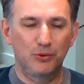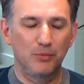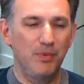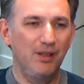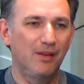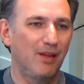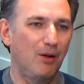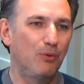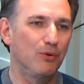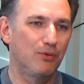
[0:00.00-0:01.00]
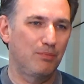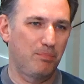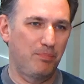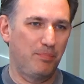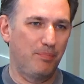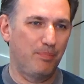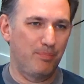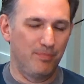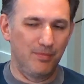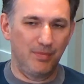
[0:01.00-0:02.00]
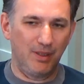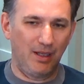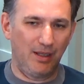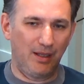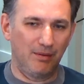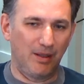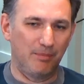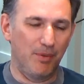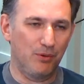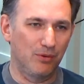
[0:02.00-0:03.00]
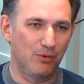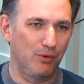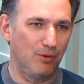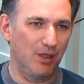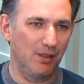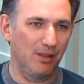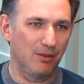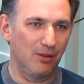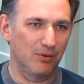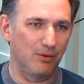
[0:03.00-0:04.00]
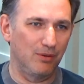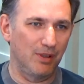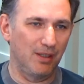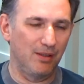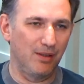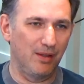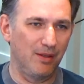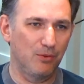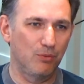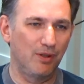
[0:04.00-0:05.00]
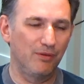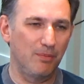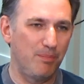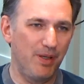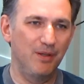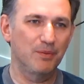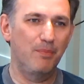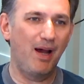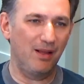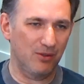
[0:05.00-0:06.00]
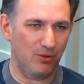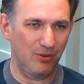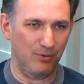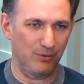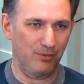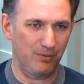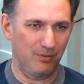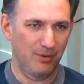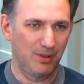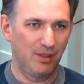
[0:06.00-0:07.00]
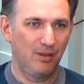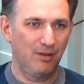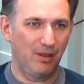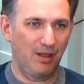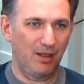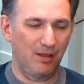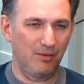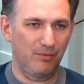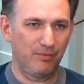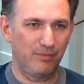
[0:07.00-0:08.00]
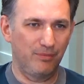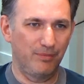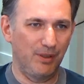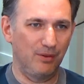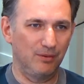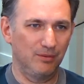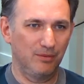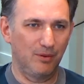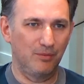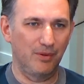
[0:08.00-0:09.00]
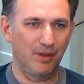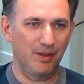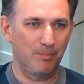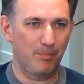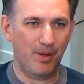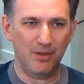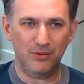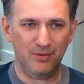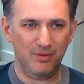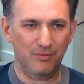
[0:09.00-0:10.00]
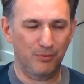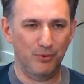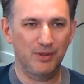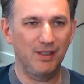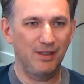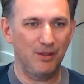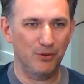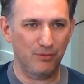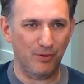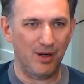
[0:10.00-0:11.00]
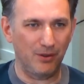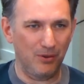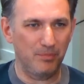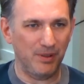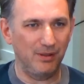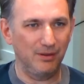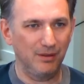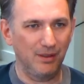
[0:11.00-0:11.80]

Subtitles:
to me, that was, I mentioned to you earlier also that this is one of the biggest milestones, over the past 14 years for our company,